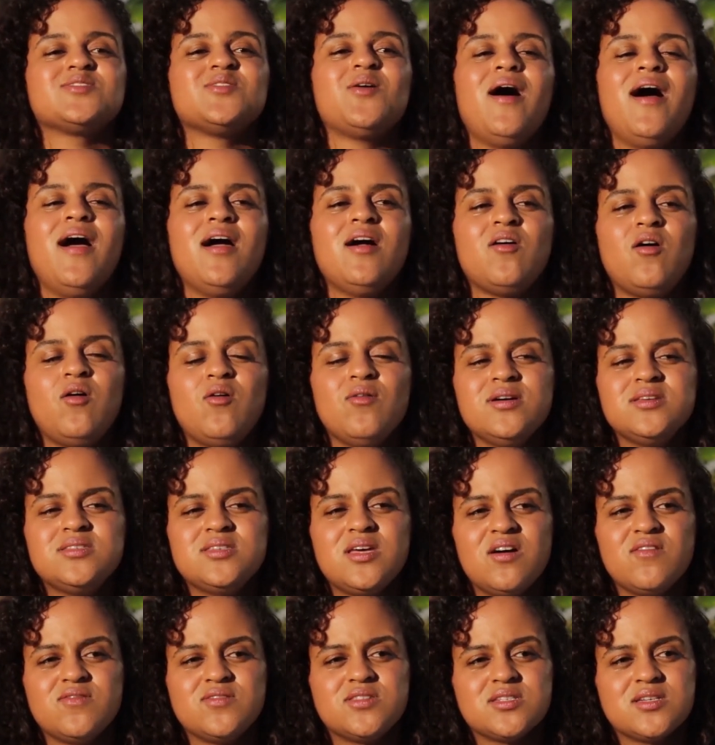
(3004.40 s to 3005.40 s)
So I
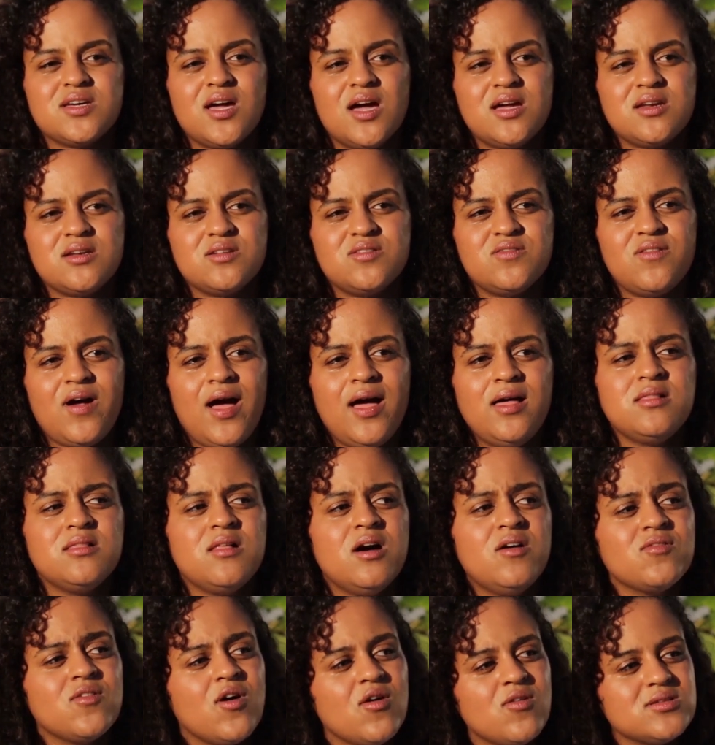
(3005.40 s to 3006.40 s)
always have to I
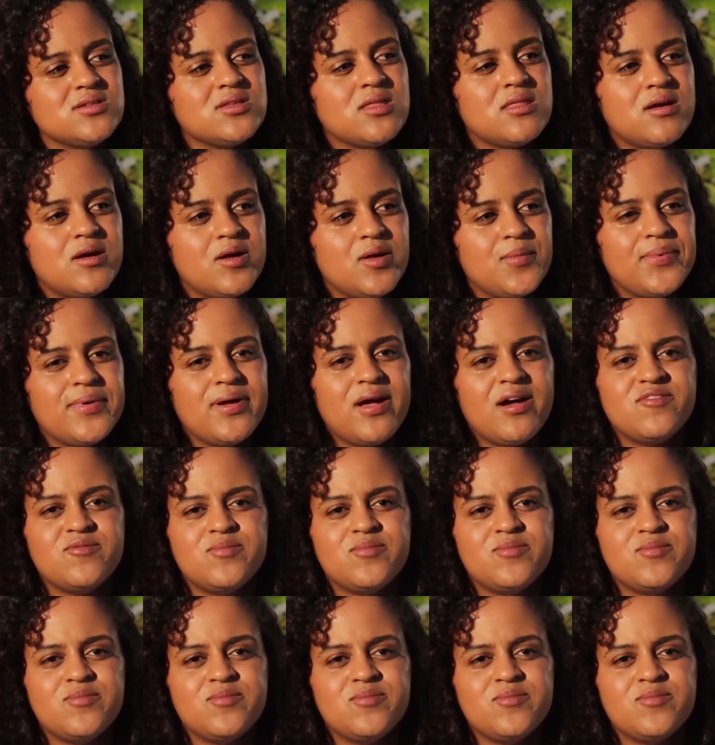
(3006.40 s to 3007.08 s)
love going to therapy.